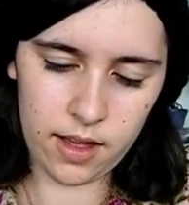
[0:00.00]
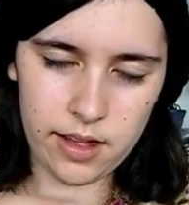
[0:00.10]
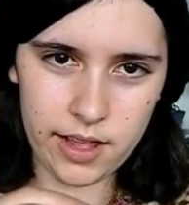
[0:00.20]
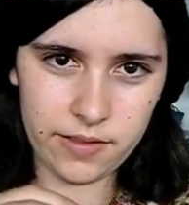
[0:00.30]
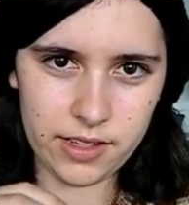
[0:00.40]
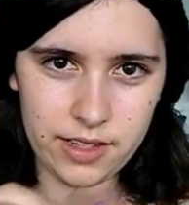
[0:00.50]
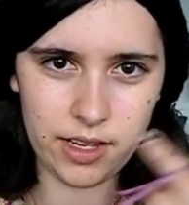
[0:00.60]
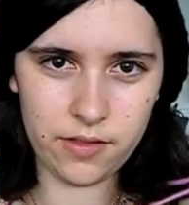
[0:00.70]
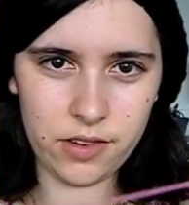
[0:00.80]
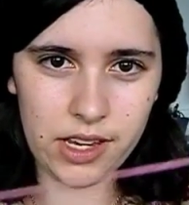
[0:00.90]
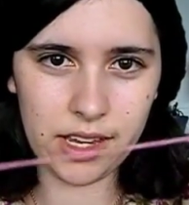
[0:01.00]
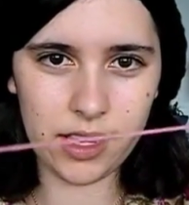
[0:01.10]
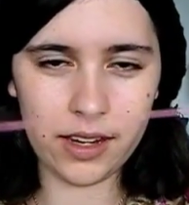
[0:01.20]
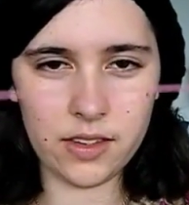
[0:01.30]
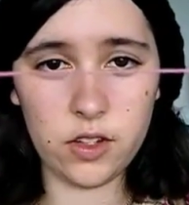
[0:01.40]
I'll have to see if we
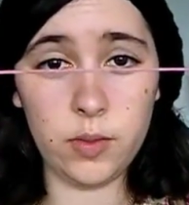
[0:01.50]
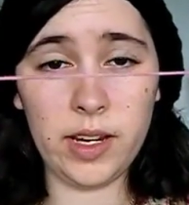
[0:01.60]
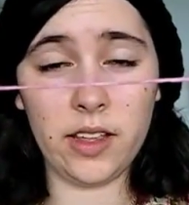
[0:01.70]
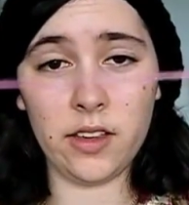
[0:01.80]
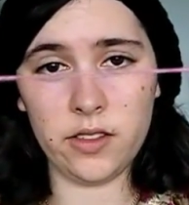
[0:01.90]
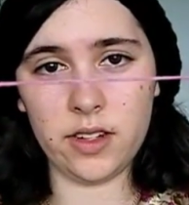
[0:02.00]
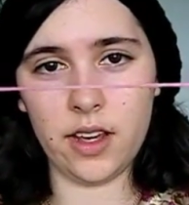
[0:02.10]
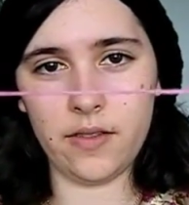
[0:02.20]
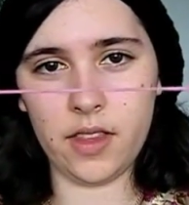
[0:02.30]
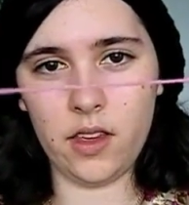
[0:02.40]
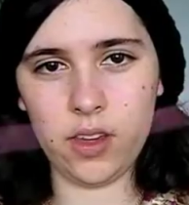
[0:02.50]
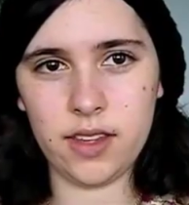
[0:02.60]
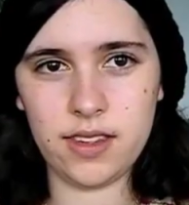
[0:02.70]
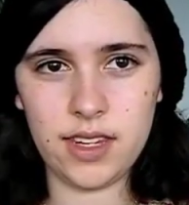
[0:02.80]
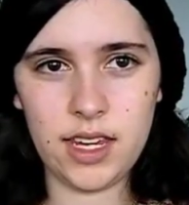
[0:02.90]
can zoom in close enough that you
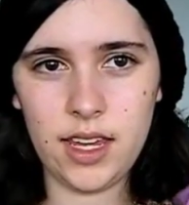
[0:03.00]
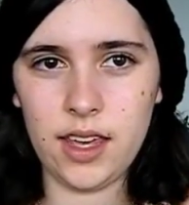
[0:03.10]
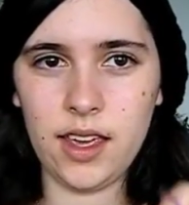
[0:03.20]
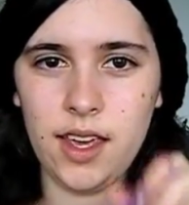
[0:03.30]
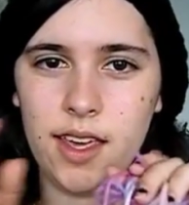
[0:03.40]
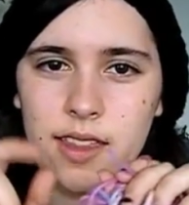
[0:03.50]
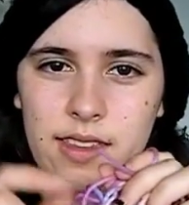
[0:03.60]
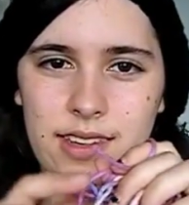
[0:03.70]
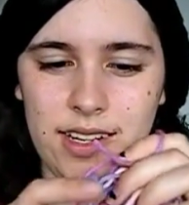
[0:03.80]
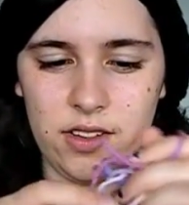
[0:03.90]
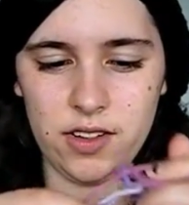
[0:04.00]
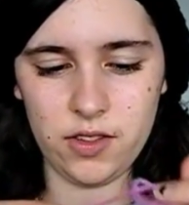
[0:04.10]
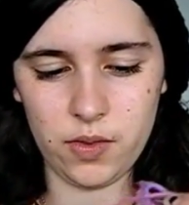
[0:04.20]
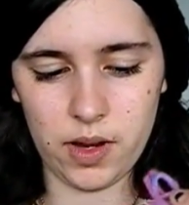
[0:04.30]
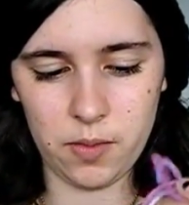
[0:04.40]
can see the
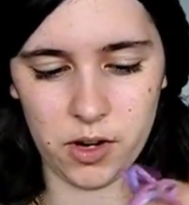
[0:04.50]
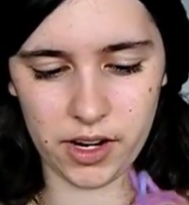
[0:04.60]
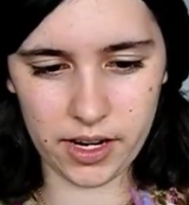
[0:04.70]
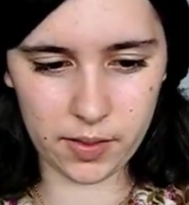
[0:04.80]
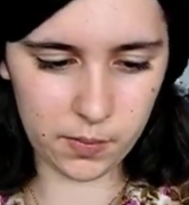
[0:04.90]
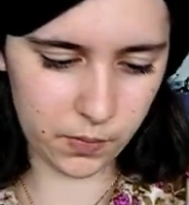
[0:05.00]
stitches when I'm working.